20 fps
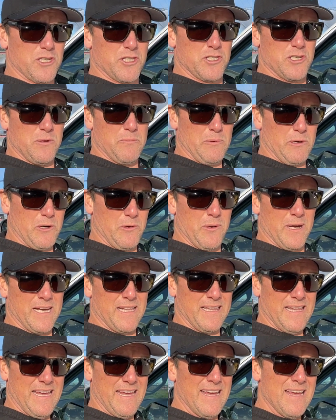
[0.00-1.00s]
super
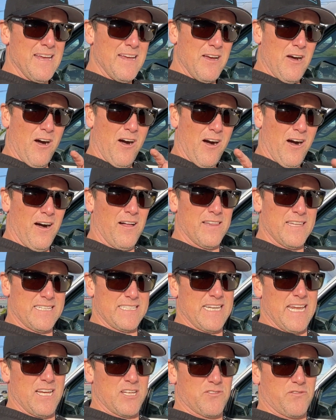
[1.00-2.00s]
quickly. All it
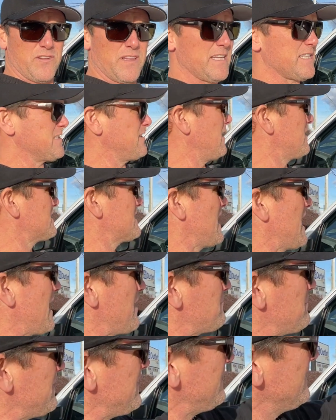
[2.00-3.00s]
takes for this not to
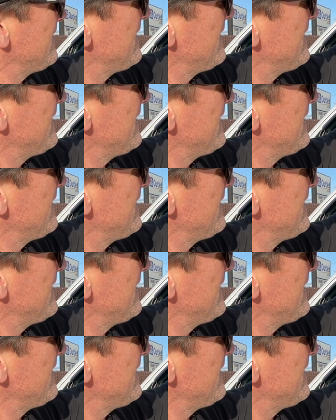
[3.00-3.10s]
happen